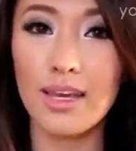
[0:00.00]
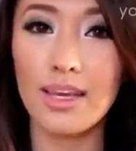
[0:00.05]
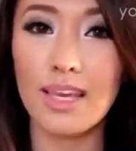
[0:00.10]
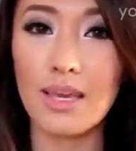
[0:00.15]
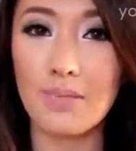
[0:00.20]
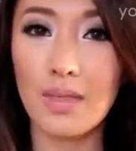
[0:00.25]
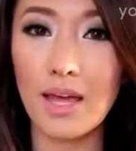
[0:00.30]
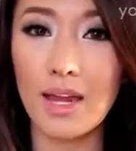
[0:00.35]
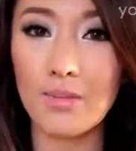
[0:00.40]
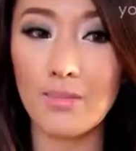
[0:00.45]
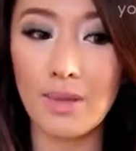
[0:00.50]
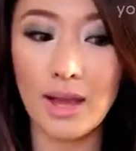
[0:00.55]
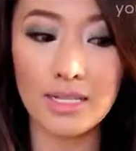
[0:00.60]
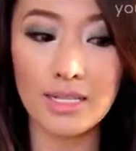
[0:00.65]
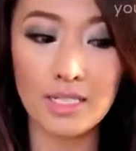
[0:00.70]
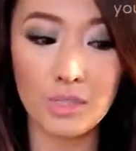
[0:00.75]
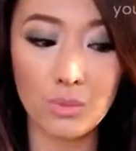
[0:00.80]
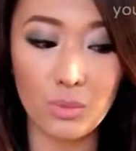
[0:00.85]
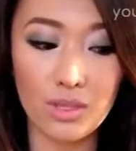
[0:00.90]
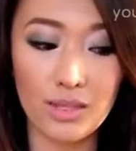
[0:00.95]
keep that in
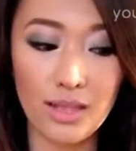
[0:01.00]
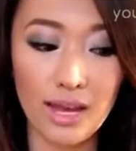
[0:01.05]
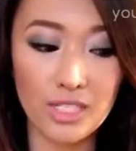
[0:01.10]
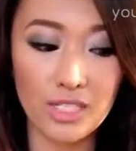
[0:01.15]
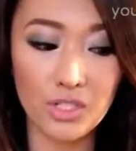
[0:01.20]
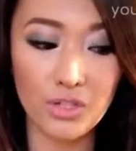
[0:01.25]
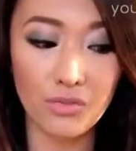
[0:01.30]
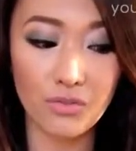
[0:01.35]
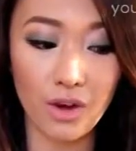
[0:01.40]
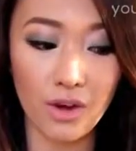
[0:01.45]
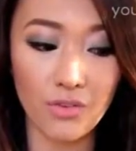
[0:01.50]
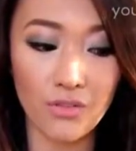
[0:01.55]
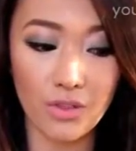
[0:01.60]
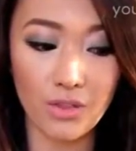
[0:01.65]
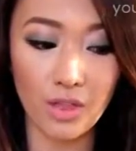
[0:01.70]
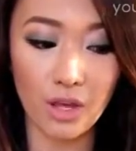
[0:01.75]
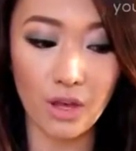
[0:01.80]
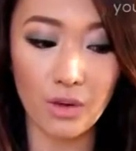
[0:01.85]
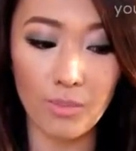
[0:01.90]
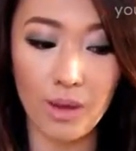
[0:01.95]
mind. It will last you
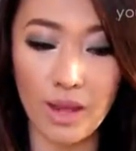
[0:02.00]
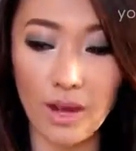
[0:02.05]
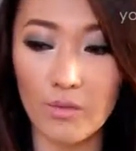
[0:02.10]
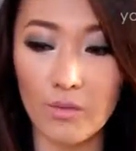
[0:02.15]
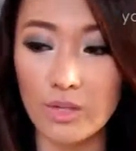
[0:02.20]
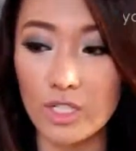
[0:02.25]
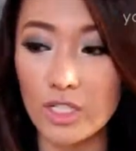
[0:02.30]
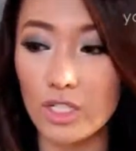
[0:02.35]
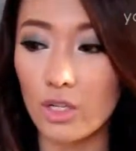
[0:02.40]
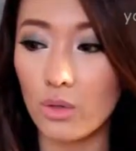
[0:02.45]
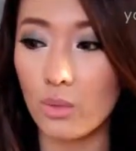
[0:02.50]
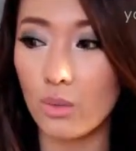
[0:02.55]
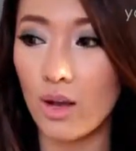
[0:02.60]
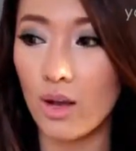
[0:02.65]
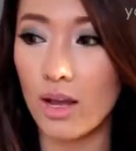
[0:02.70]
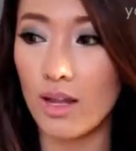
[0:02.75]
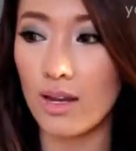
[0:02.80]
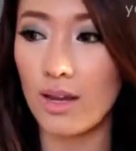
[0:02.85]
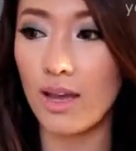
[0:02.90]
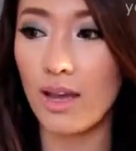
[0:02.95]
forever though. My original
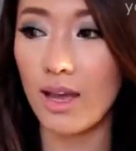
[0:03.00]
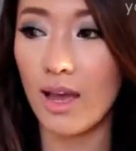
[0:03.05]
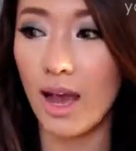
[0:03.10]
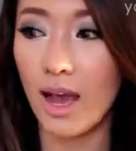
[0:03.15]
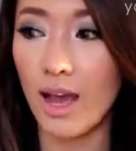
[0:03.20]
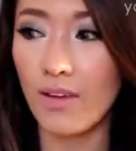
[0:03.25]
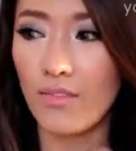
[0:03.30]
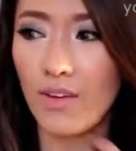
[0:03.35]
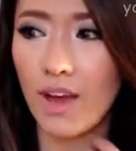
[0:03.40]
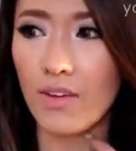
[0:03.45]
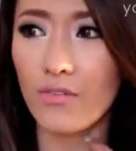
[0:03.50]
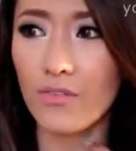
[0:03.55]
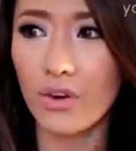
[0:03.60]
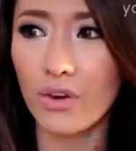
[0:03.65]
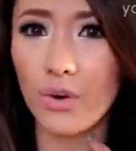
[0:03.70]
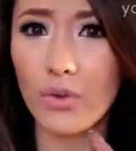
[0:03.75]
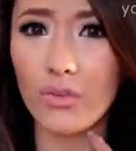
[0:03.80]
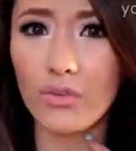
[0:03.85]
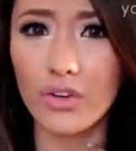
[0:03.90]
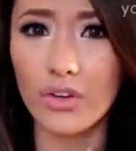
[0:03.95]
one I've had
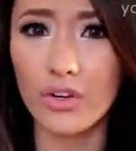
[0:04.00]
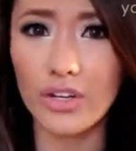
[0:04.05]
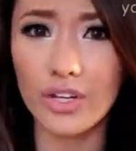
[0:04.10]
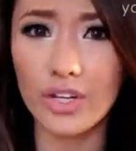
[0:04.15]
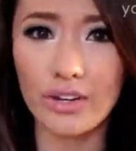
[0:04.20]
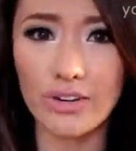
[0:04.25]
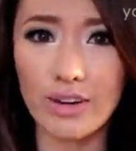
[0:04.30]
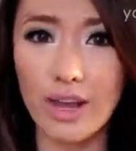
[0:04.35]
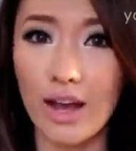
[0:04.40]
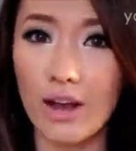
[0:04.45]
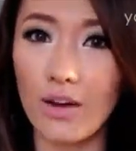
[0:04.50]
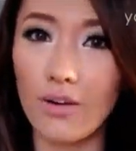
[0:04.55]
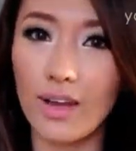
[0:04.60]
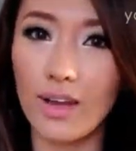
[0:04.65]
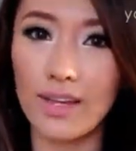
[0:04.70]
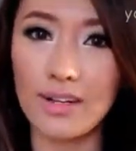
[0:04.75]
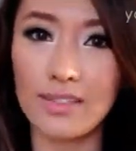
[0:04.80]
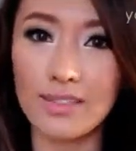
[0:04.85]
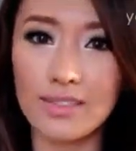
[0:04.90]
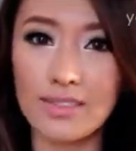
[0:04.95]
for over a year now,
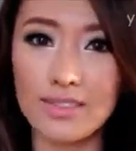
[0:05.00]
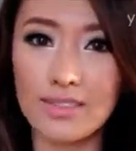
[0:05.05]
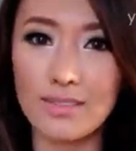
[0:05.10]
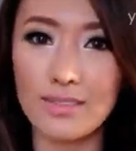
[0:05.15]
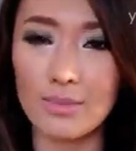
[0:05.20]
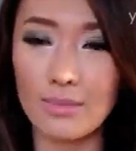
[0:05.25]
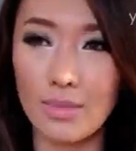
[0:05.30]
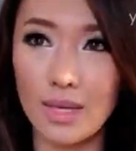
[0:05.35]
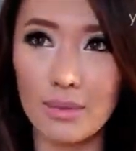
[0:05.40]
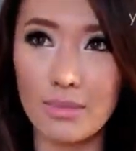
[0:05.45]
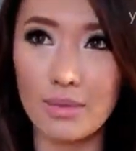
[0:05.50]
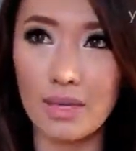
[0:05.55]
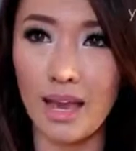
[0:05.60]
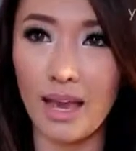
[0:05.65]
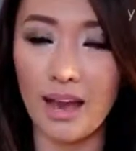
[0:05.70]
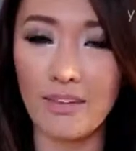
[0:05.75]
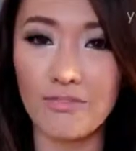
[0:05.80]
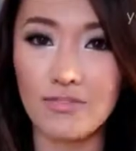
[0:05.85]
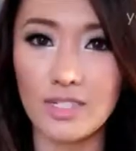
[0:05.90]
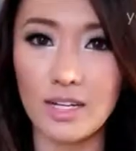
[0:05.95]
and it's maybe
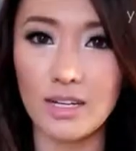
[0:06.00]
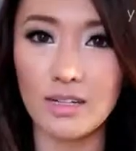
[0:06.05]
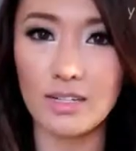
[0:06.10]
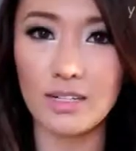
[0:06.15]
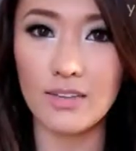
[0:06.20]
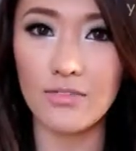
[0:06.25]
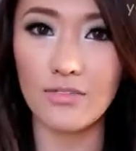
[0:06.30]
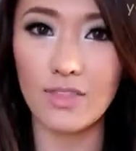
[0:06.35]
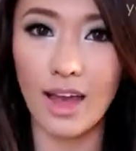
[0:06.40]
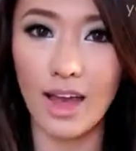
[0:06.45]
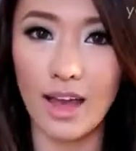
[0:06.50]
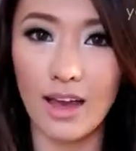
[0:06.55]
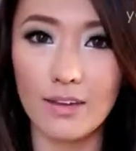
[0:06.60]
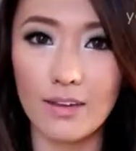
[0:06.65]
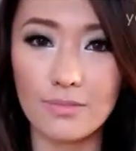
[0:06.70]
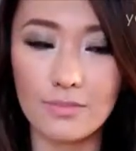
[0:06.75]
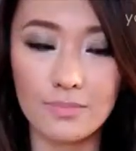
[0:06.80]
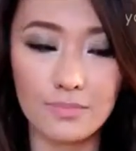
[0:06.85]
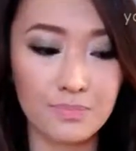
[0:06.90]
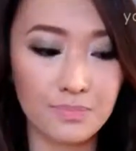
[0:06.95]
half done, if that.
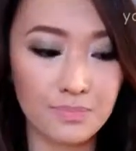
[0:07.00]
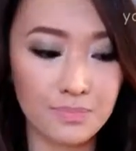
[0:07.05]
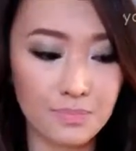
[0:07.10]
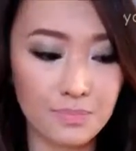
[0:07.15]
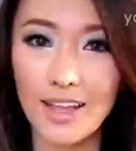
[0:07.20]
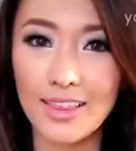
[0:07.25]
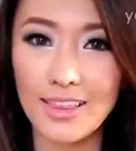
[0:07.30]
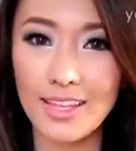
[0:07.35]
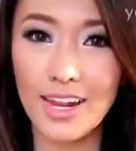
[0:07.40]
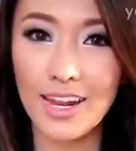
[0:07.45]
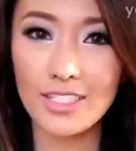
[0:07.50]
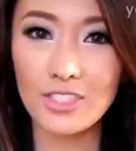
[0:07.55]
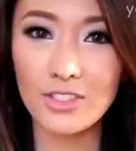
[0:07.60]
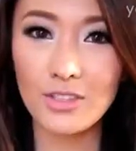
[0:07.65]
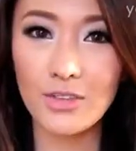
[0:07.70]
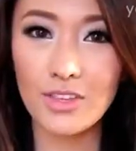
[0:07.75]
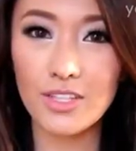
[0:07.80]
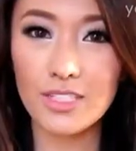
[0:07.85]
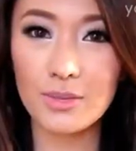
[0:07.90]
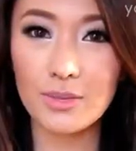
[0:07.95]
The next
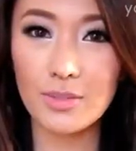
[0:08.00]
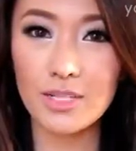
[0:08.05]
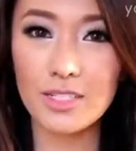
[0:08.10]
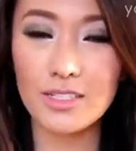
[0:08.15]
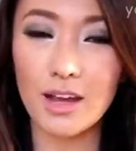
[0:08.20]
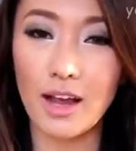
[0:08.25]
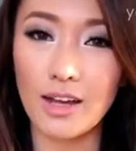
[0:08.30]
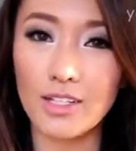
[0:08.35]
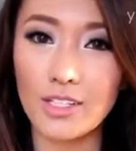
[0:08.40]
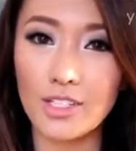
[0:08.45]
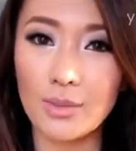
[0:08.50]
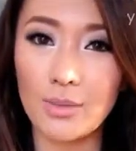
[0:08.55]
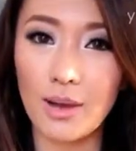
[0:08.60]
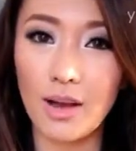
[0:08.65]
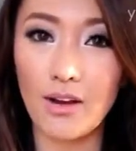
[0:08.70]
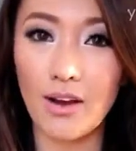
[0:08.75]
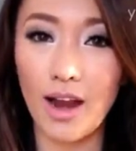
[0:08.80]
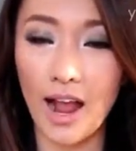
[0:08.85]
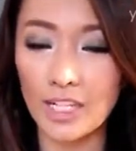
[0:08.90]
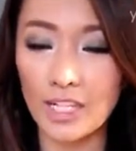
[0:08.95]
two things I'm going to talk to you
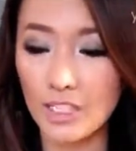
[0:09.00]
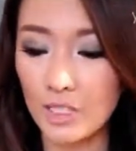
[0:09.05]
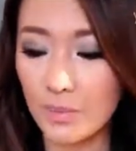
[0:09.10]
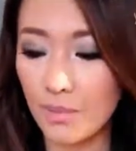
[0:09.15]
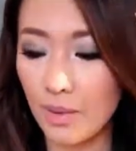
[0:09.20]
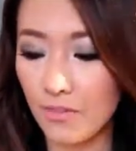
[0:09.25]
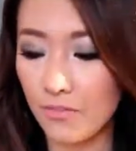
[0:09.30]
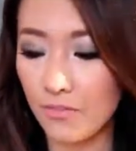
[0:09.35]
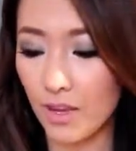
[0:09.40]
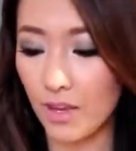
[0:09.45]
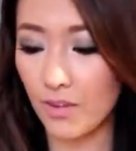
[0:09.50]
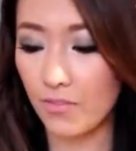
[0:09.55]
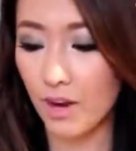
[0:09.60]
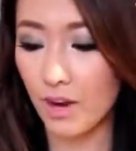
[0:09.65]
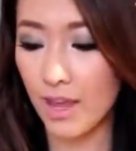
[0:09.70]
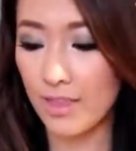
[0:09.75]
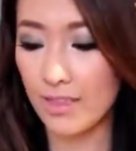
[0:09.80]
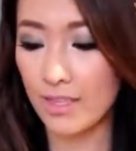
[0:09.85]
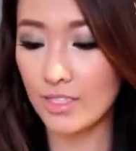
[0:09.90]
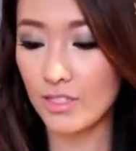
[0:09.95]
about are actually my
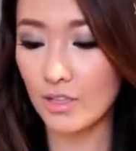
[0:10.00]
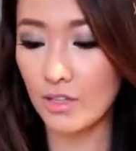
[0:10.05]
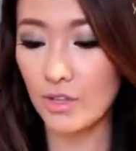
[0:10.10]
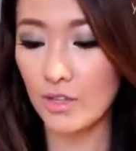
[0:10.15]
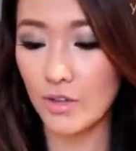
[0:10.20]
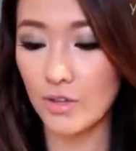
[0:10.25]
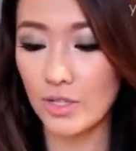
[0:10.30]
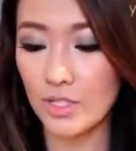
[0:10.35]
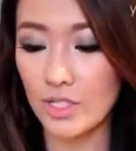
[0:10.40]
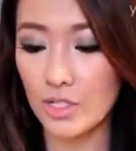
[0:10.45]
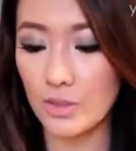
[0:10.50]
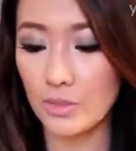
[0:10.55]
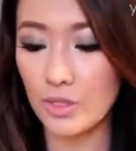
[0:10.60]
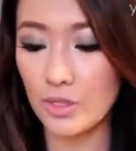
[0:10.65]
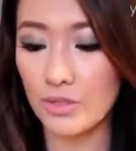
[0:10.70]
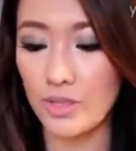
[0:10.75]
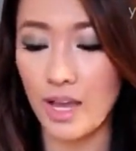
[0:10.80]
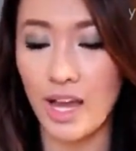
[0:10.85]
favorite, and these are the Crystal Muse